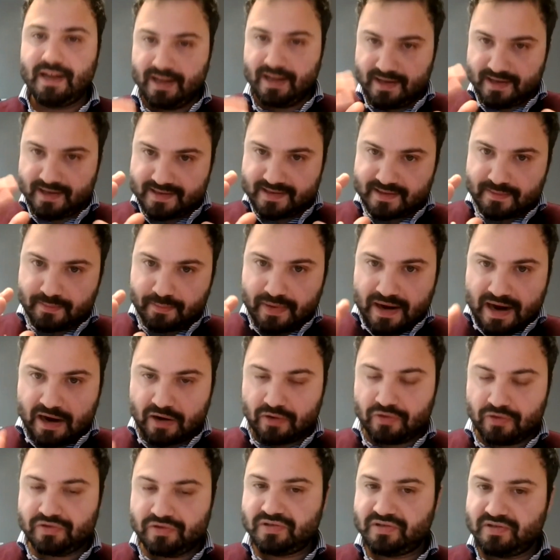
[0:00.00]
it is
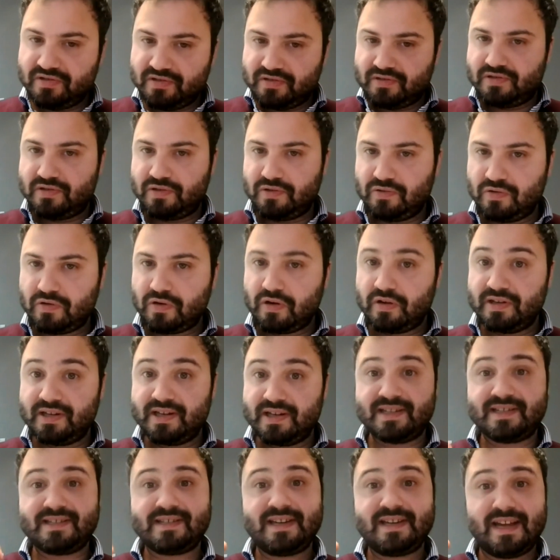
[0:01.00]
about to
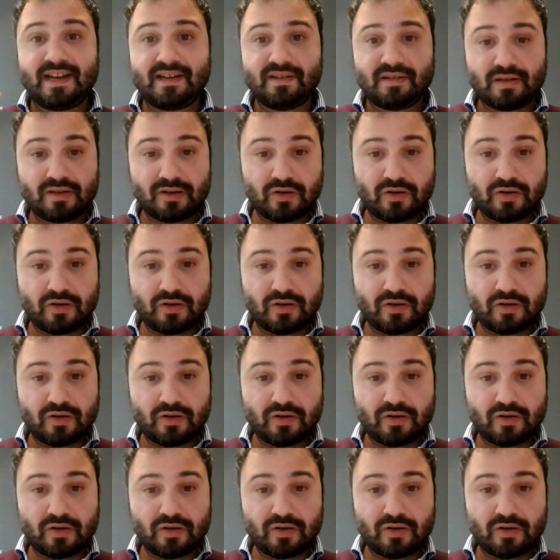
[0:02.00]
understand